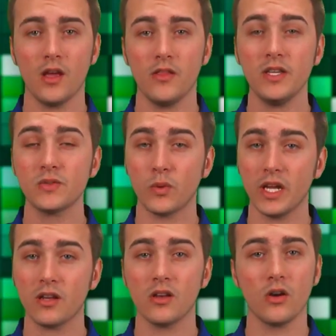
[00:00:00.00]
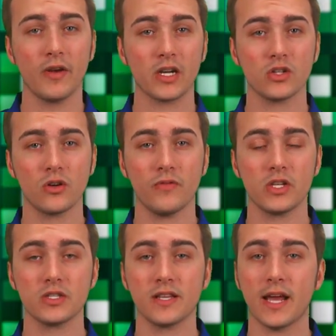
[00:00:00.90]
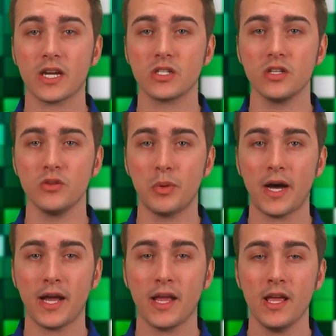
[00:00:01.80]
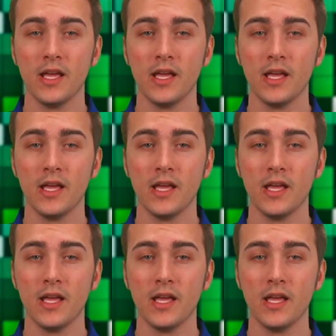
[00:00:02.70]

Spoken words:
This week, Novak Djokovic is in action in Dubai